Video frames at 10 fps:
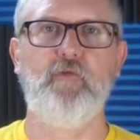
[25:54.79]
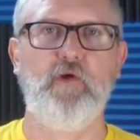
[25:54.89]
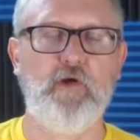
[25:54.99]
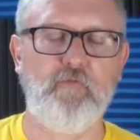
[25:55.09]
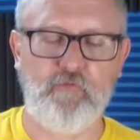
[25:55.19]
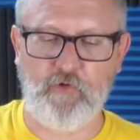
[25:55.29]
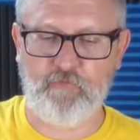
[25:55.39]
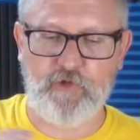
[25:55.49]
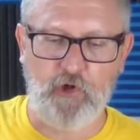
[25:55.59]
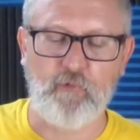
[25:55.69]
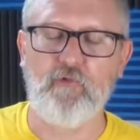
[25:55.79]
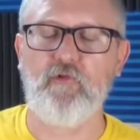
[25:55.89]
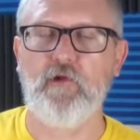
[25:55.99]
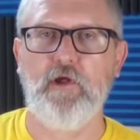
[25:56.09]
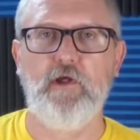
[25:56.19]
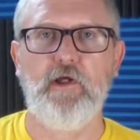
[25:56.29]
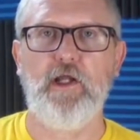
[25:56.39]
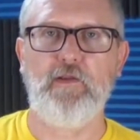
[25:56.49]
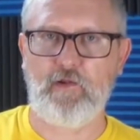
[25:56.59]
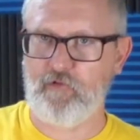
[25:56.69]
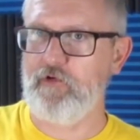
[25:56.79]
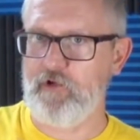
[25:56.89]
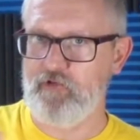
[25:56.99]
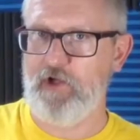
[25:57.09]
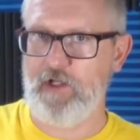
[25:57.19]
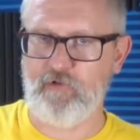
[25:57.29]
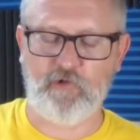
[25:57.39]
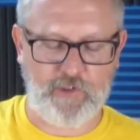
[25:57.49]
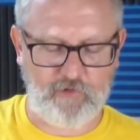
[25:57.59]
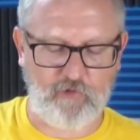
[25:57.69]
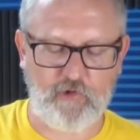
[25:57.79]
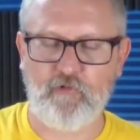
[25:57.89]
of notes, and that's going to change later on,